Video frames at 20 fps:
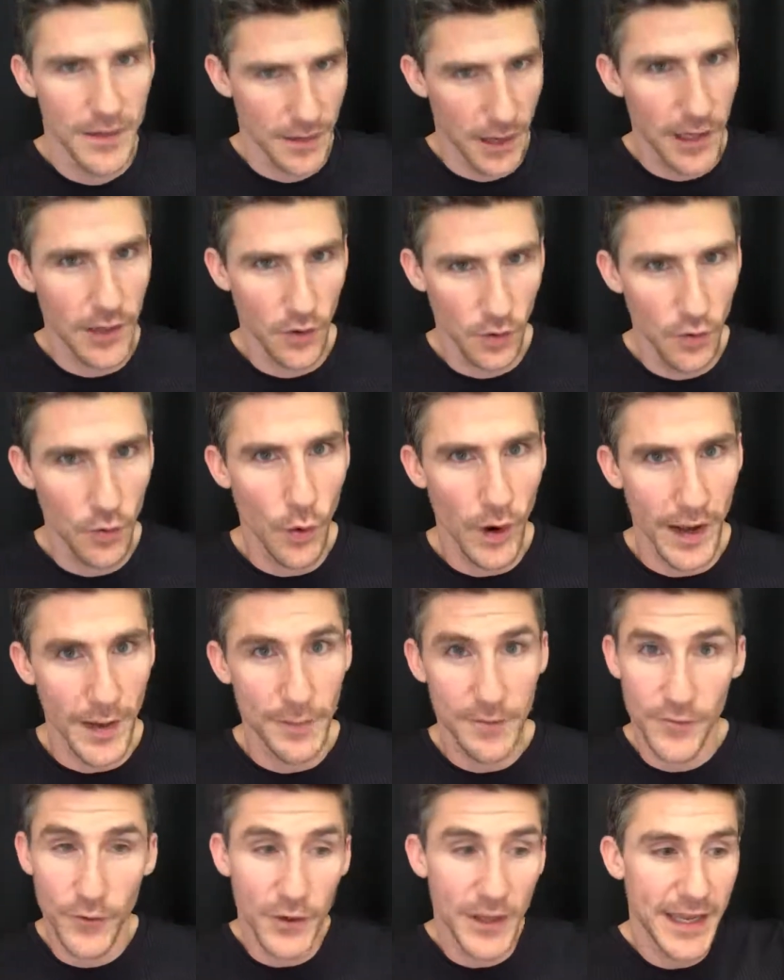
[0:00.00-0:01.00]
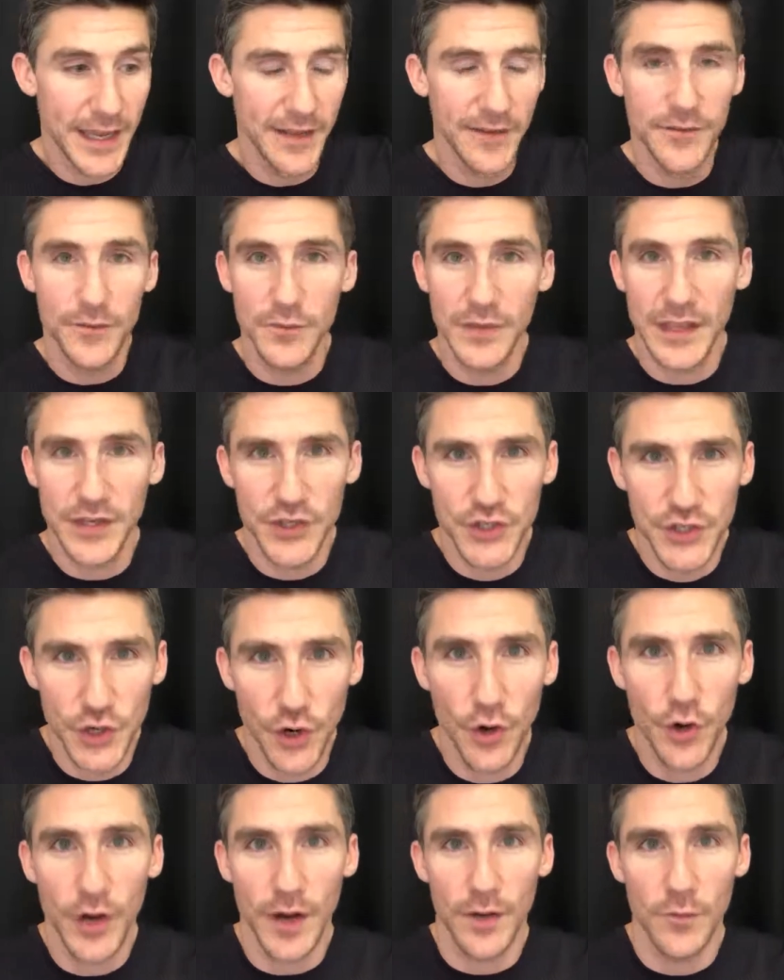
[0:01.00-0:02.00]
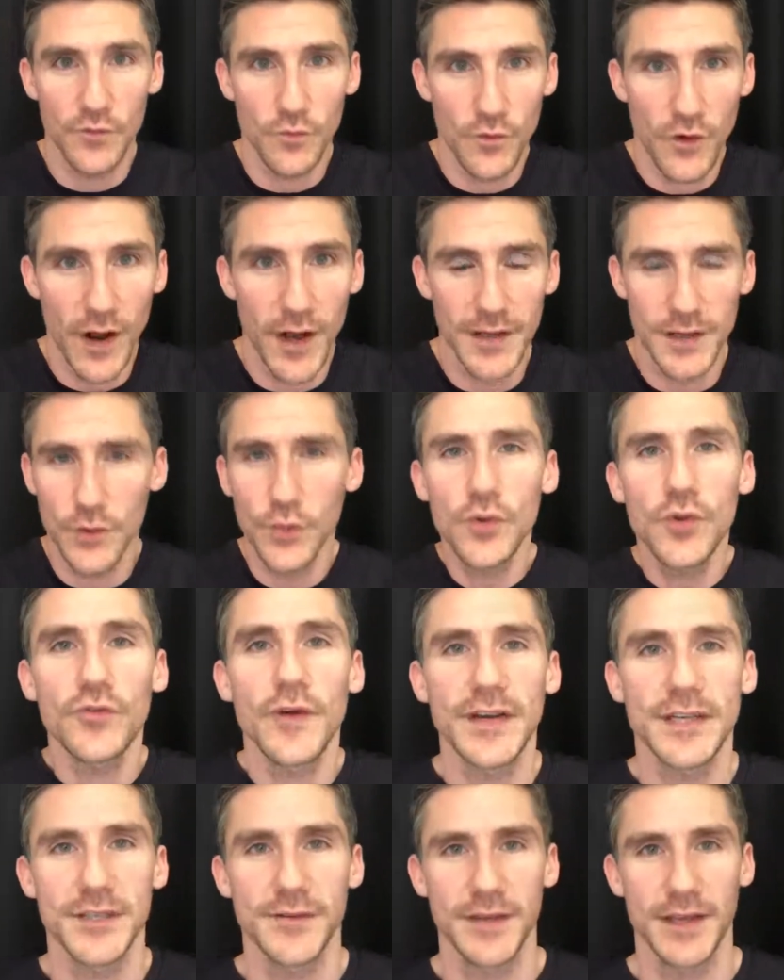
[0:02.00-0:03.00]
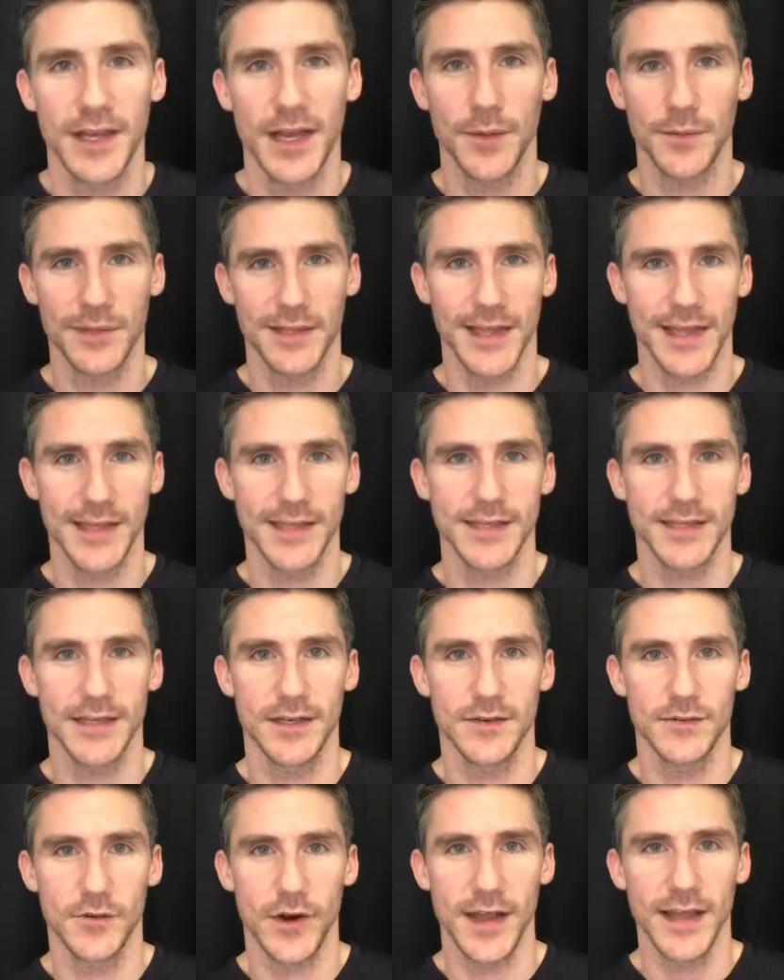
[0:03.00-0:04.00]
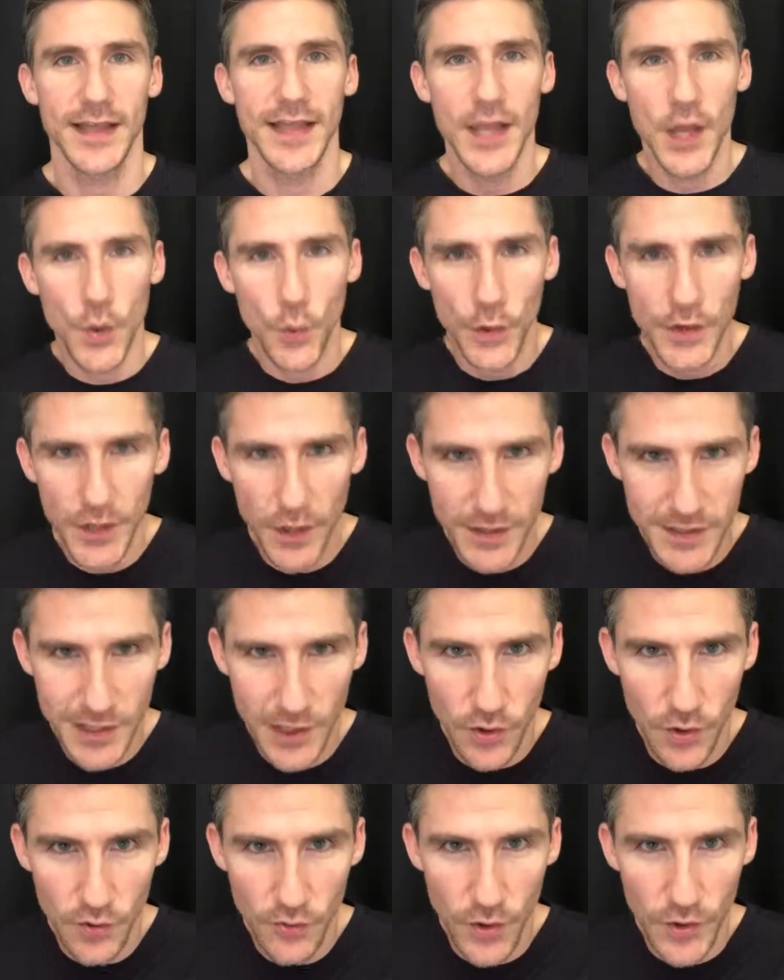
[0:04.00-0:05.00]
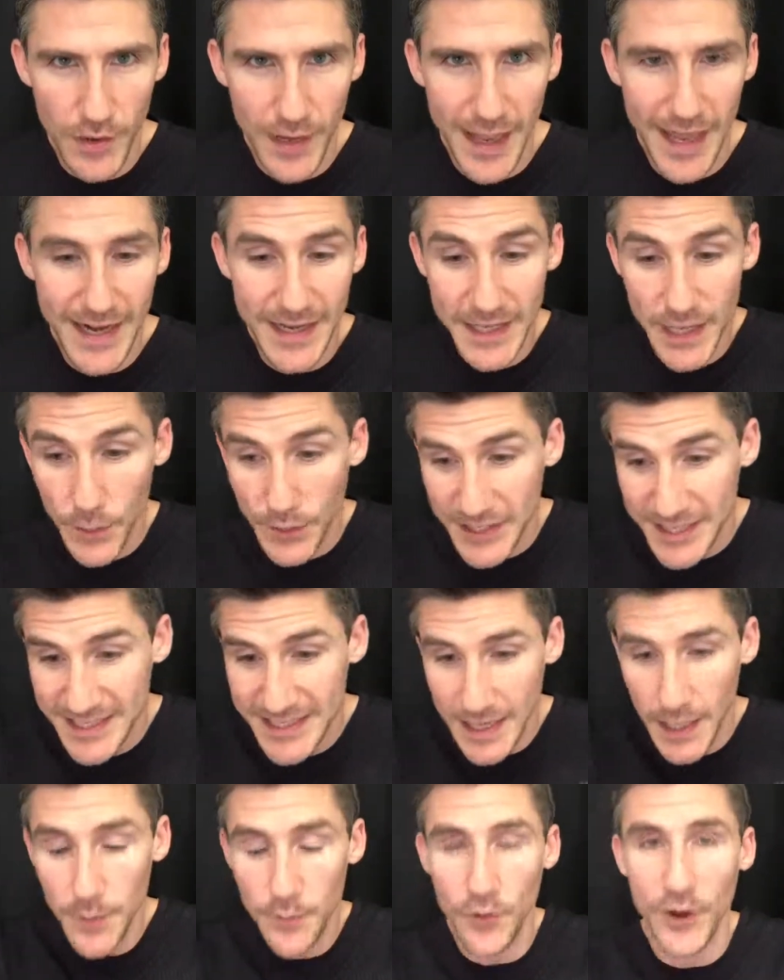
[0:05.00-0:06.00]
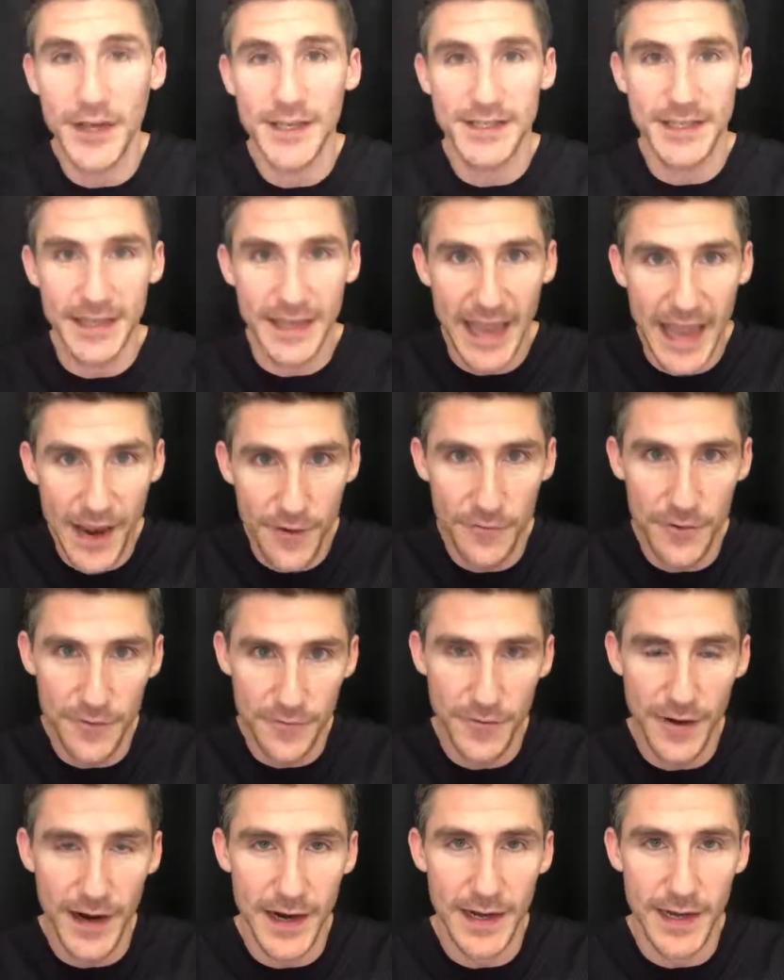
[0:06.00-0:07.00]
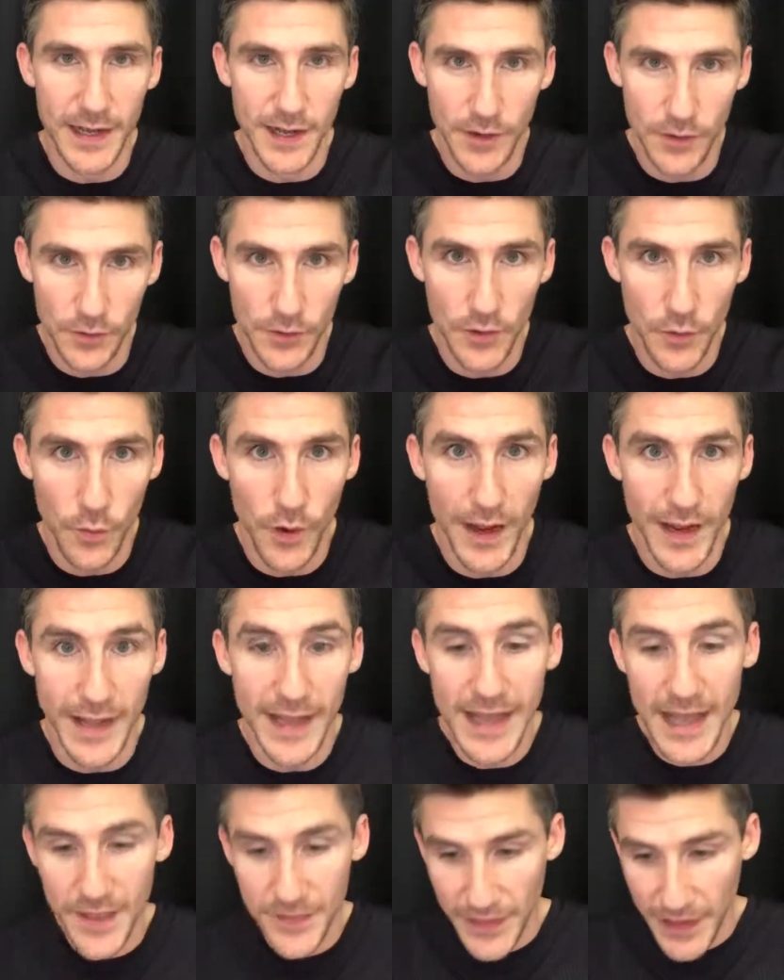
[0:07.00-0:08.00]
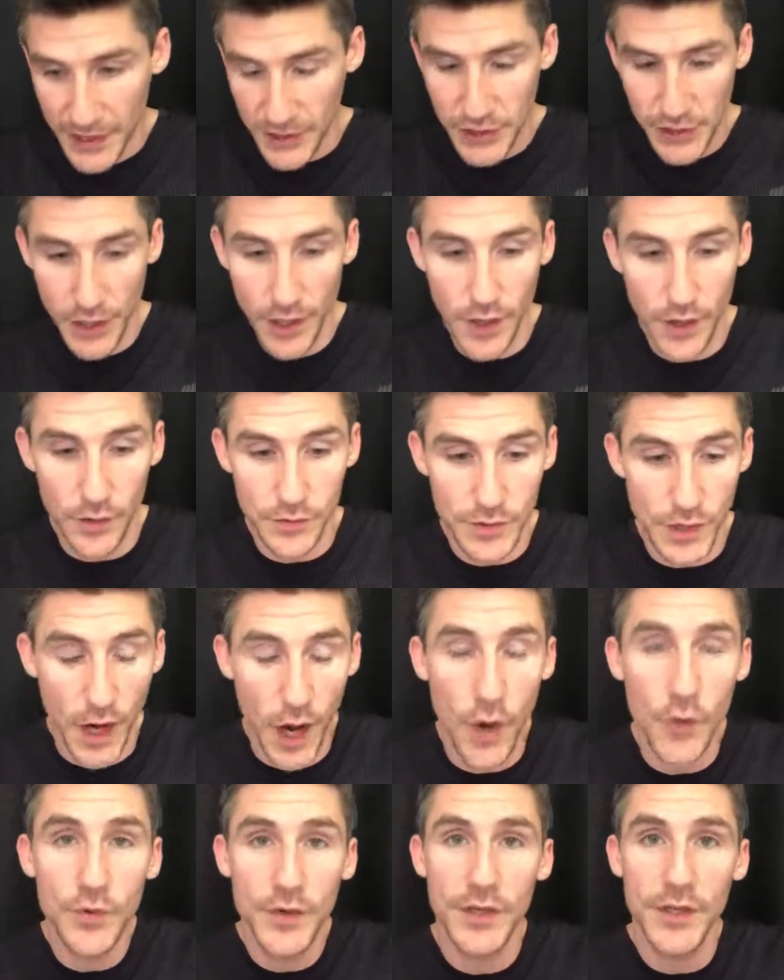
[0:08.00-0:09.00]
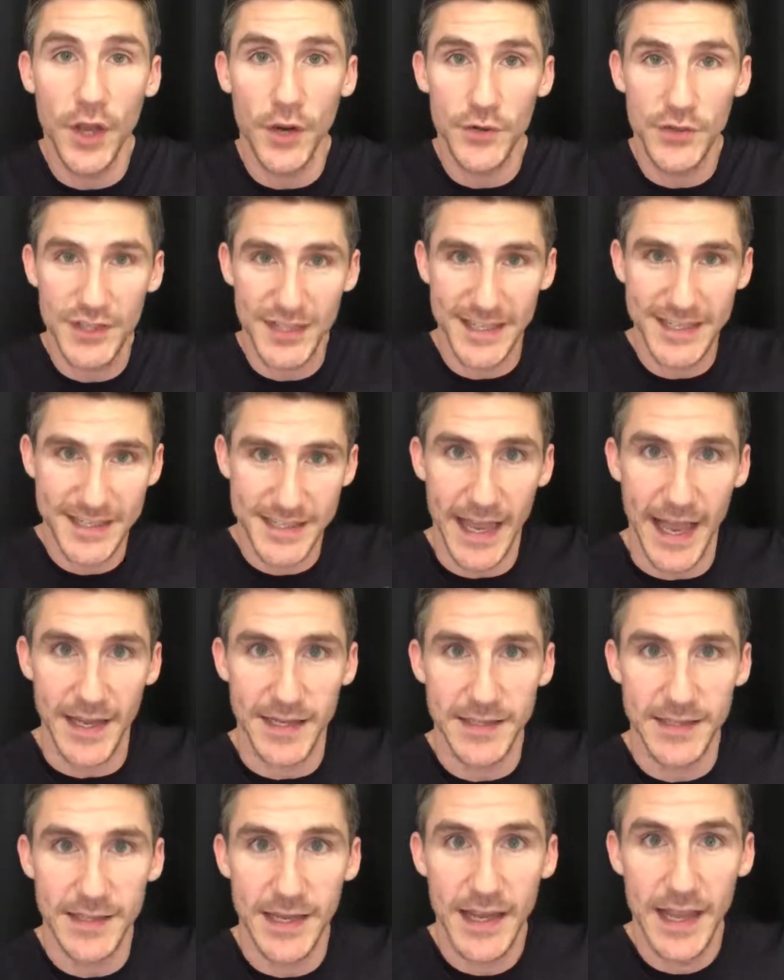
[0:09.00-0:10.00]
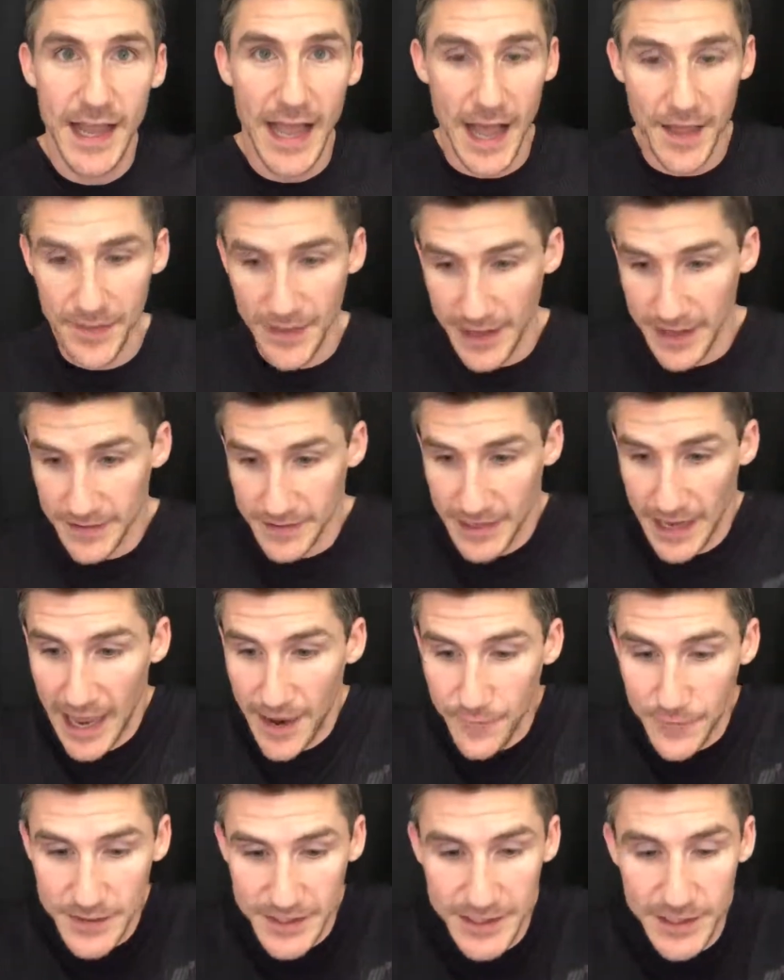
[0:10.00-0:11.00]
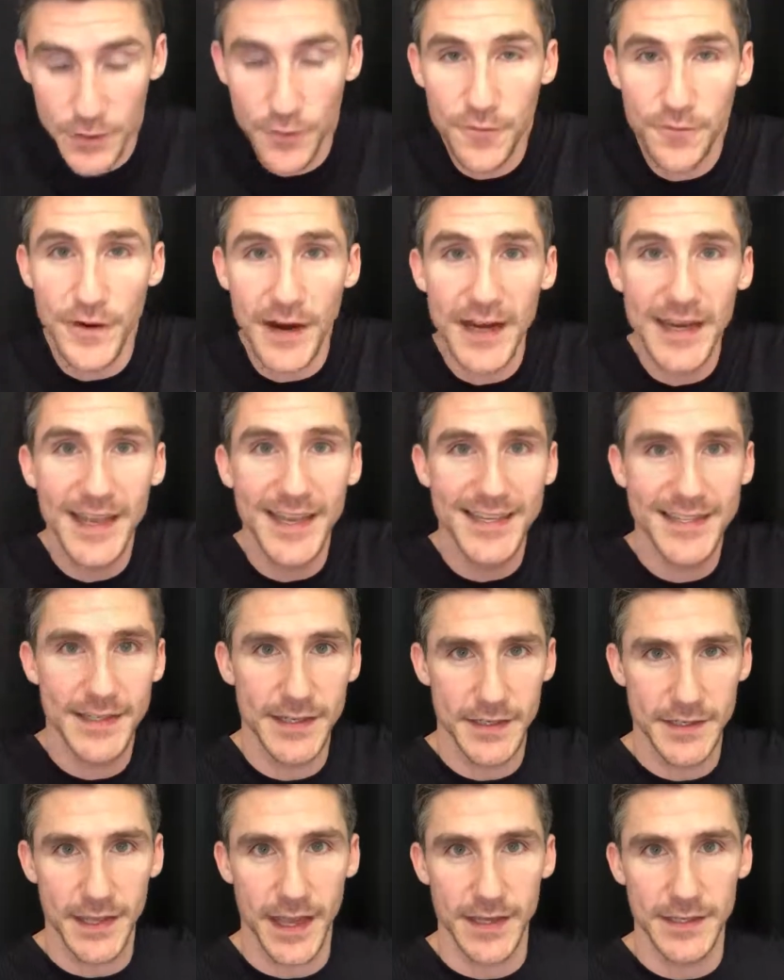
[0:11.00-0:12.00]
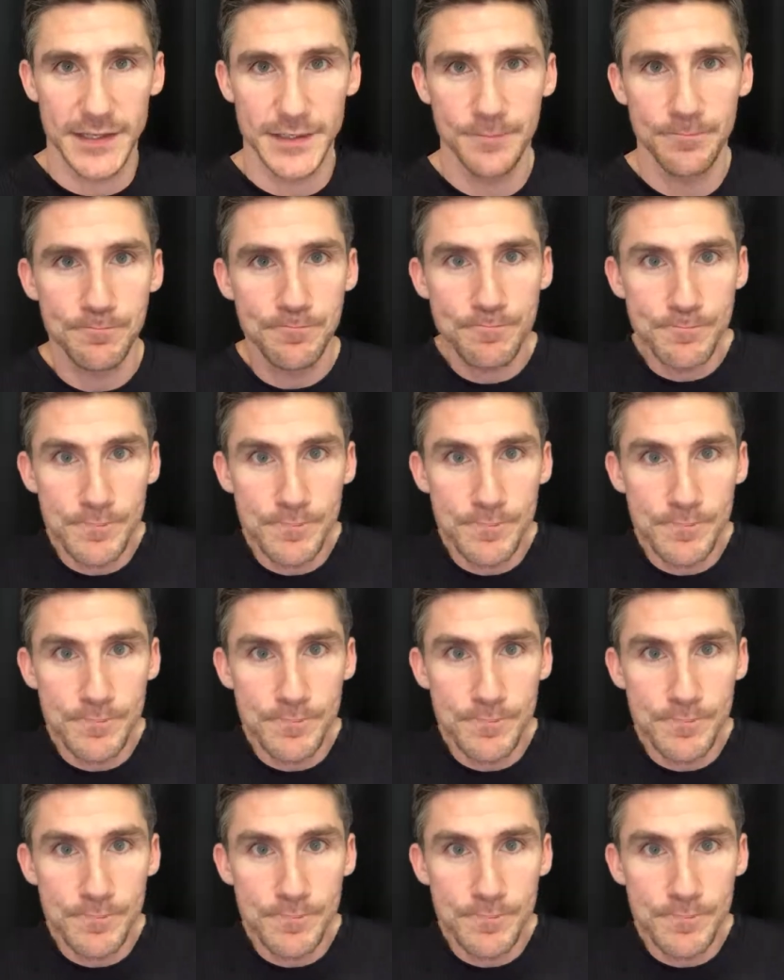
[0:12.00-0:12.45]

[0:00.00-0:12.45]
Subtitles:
A long way before they can even then jog and run and all the rest of it that comes later, right? We know there's a long road ahead, and yet we're celebrating every failure along the way. That child only knows success, and they say every single failure is success.